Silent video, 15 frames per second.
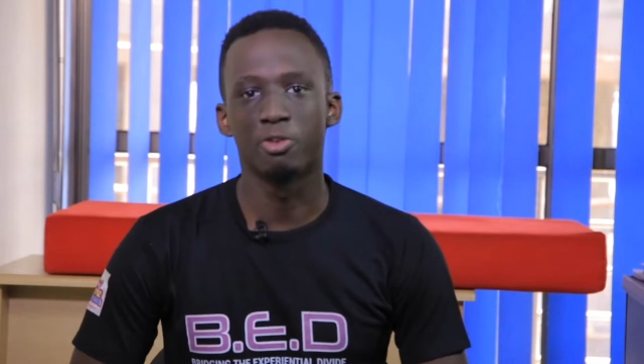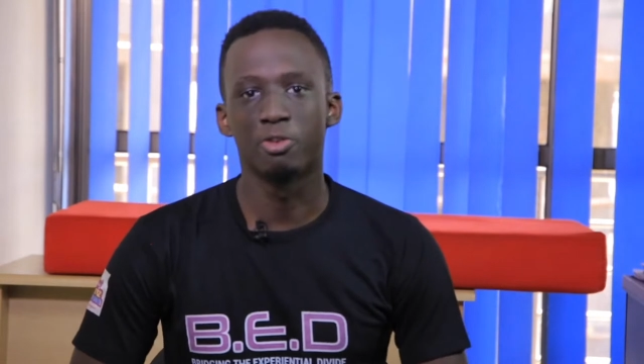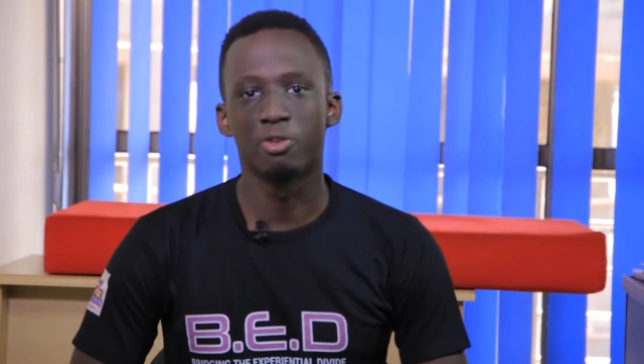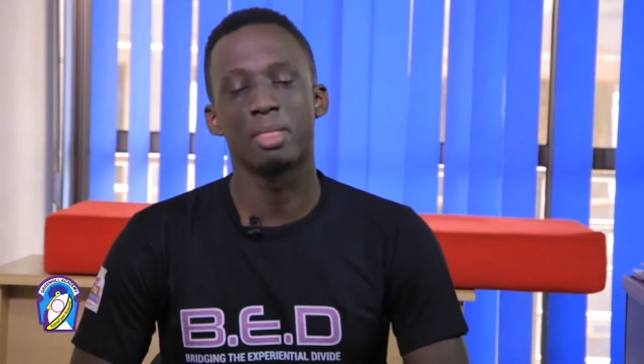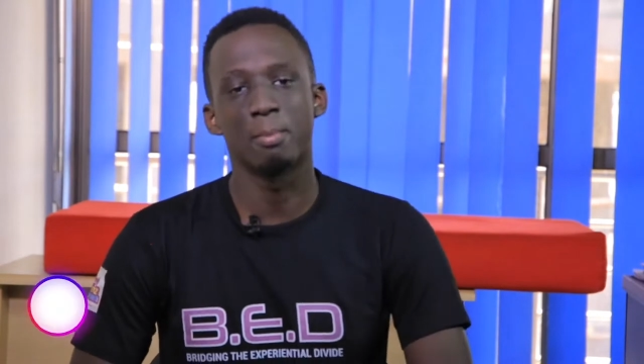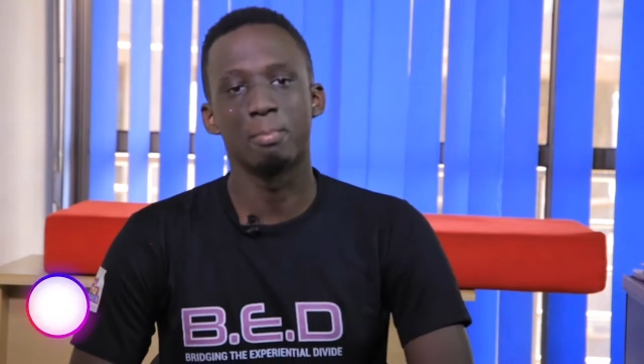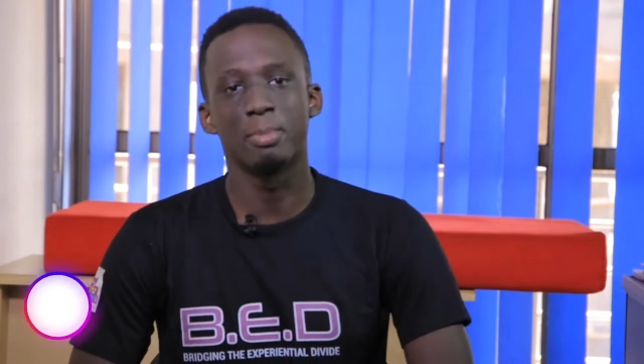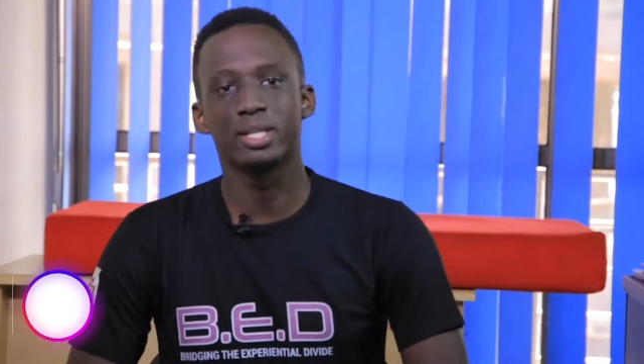
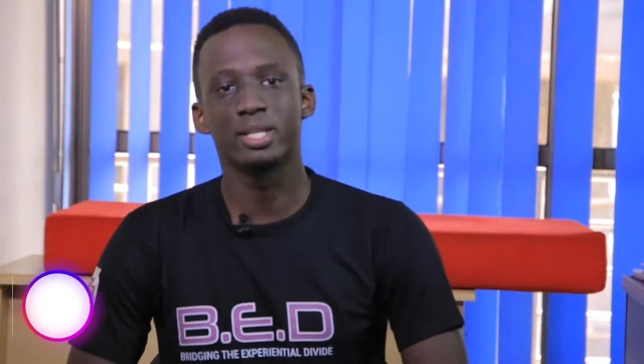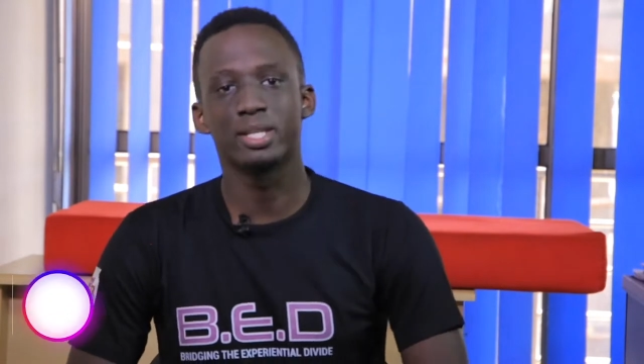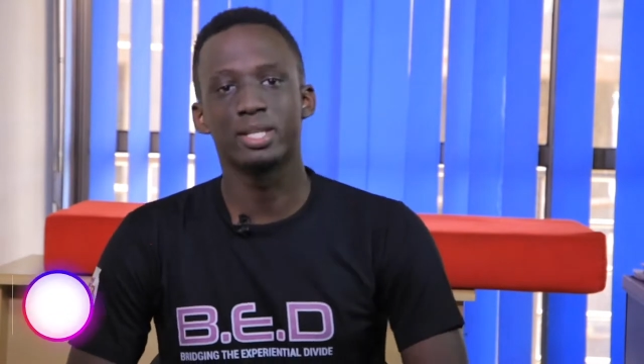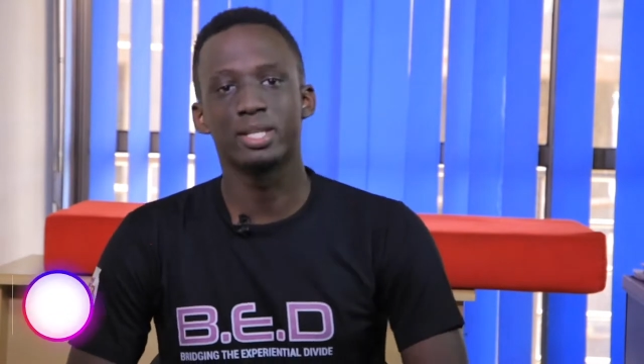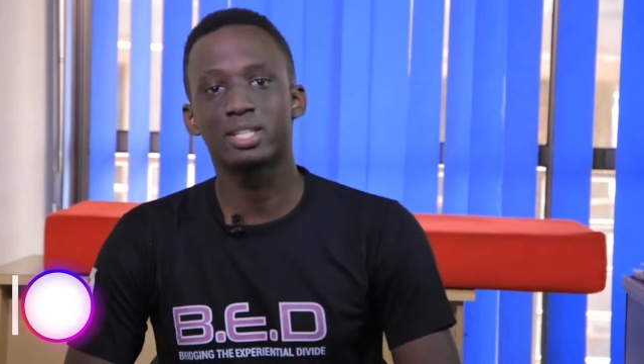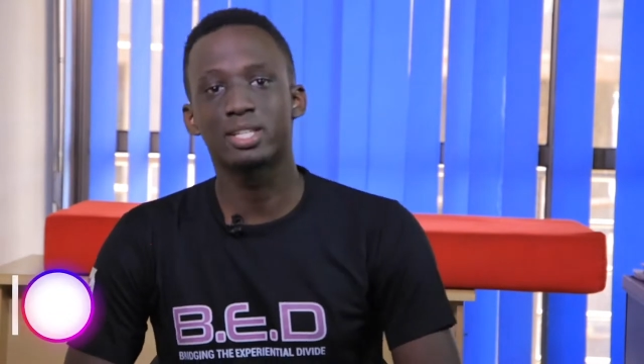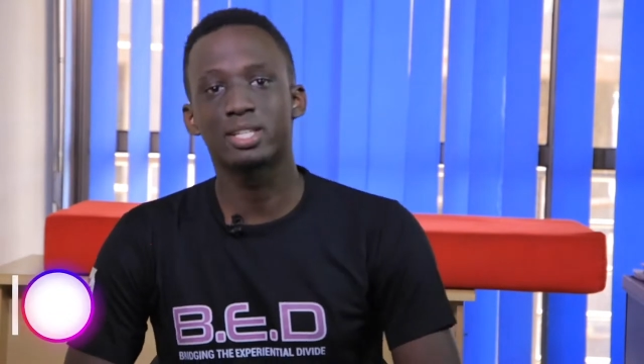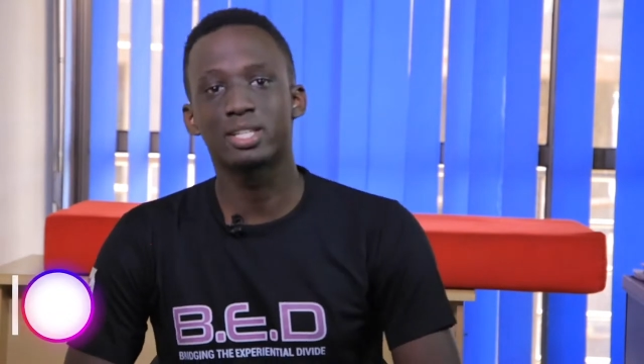I'm the best
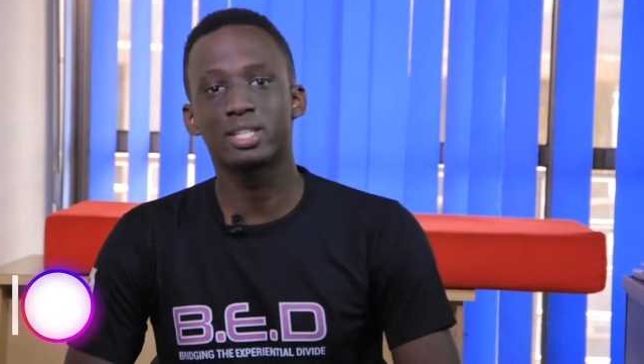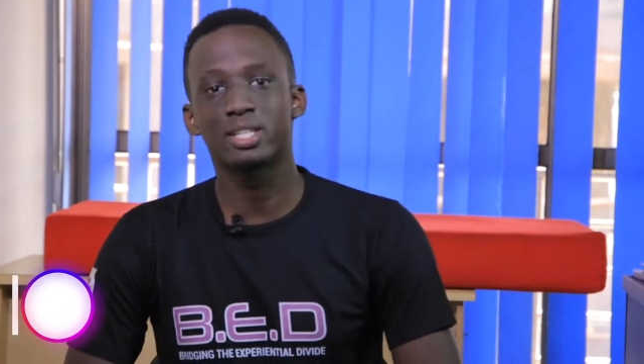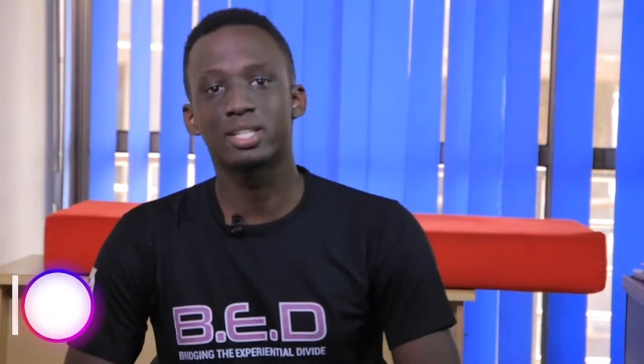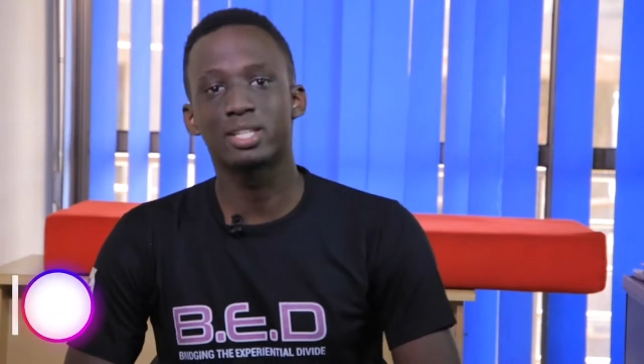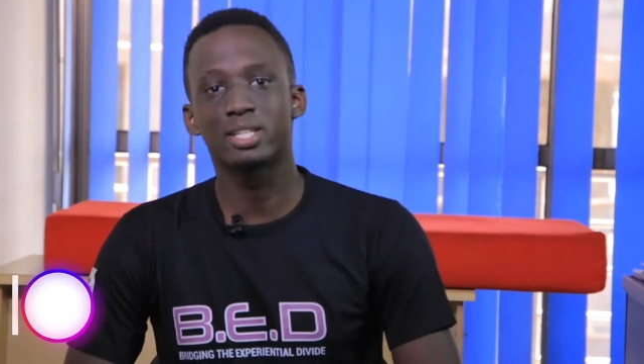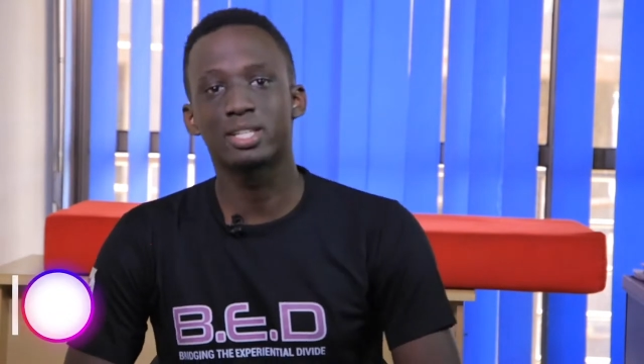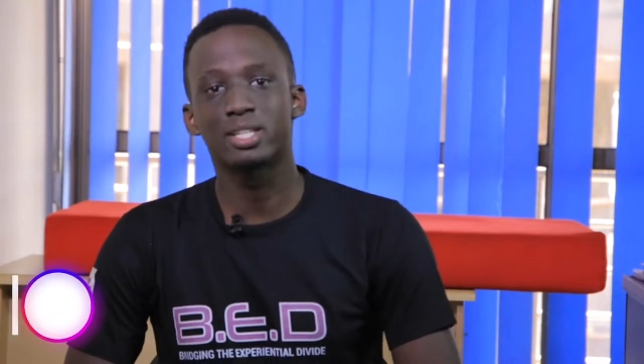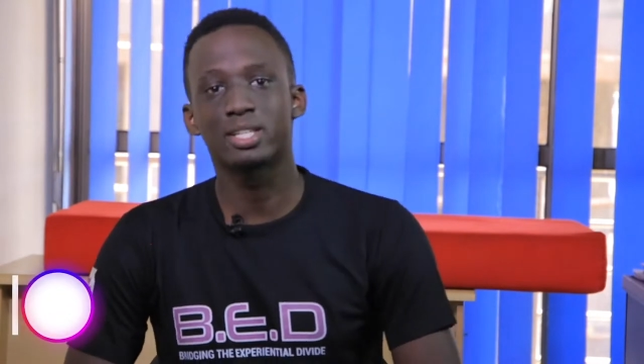candidate for this
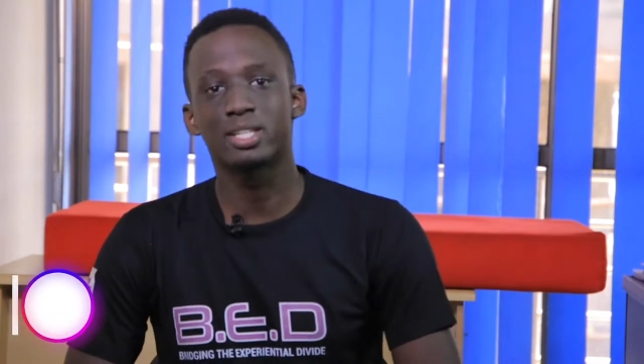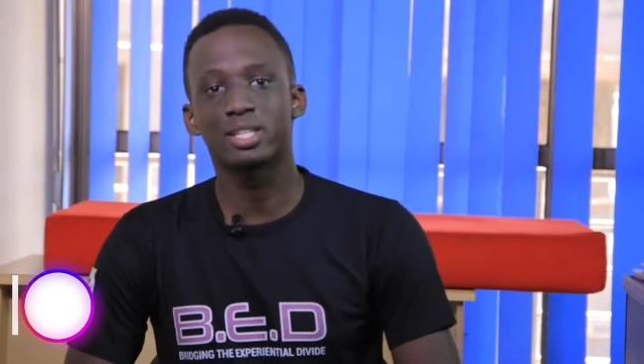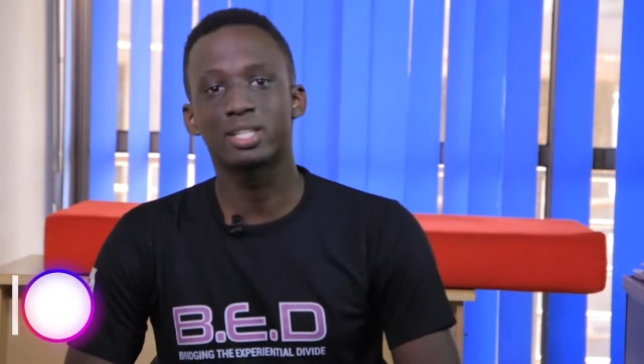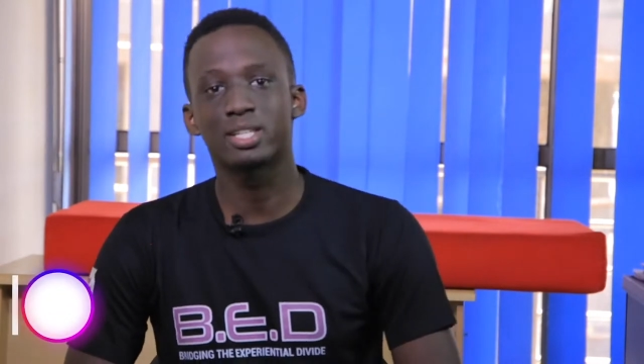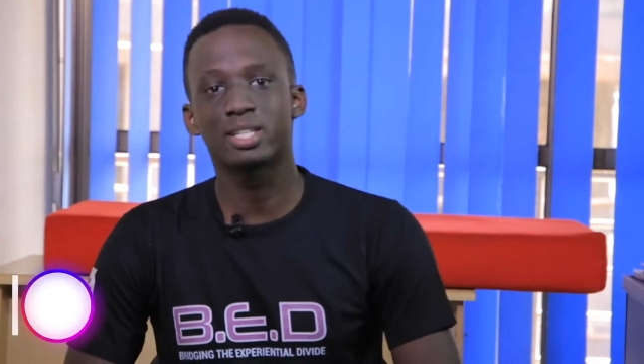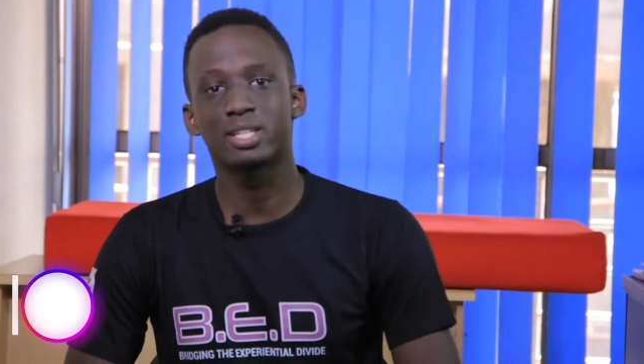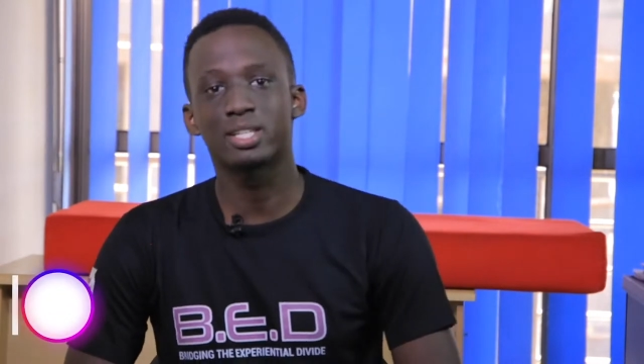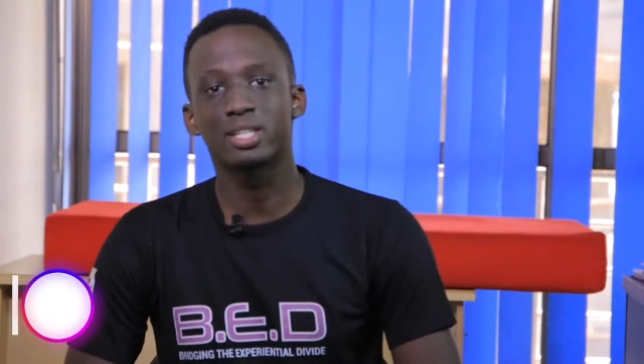
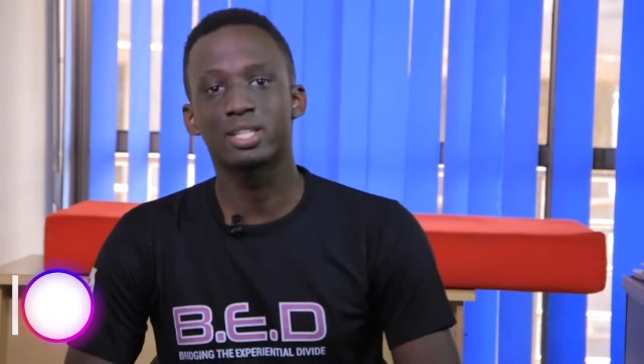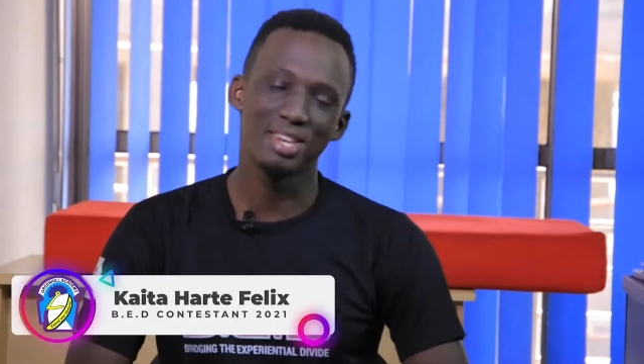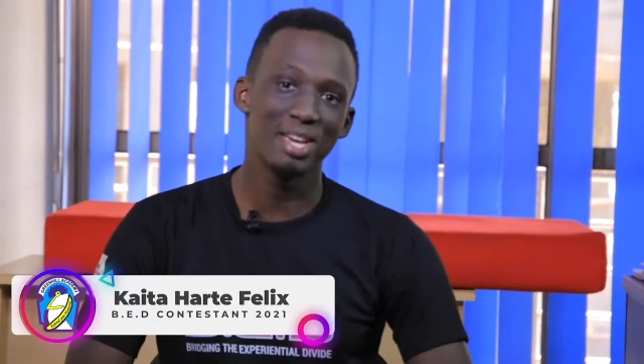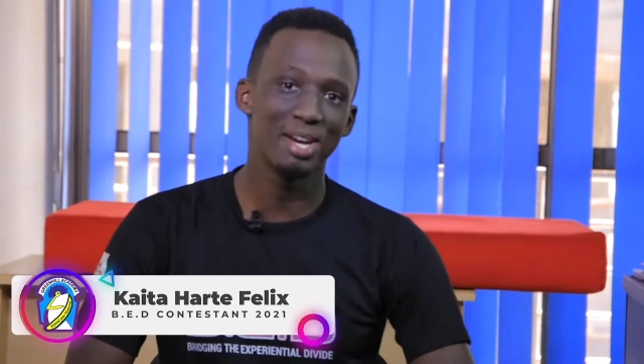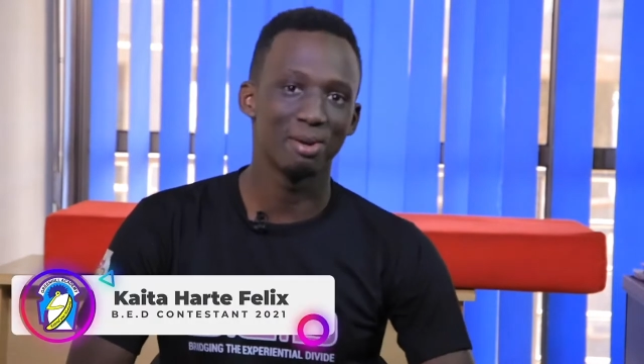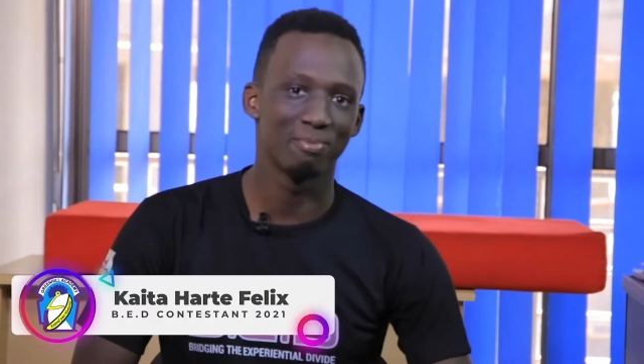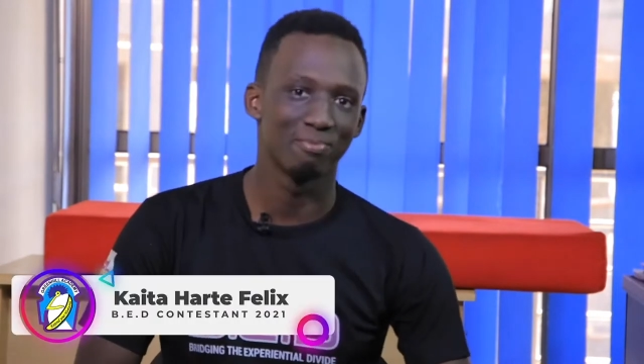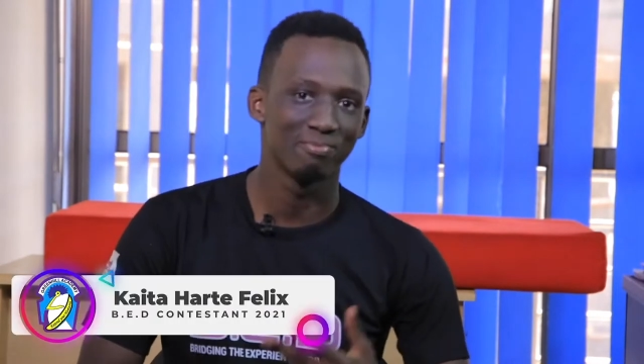position. And
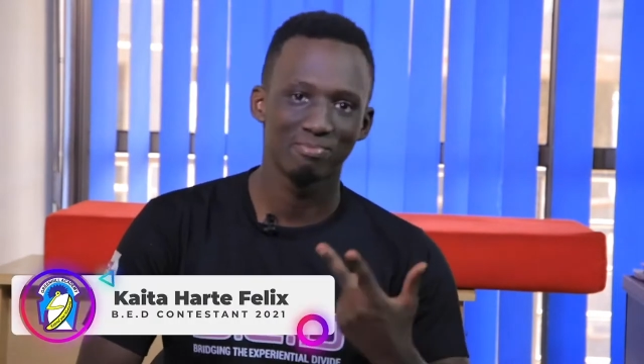yeah,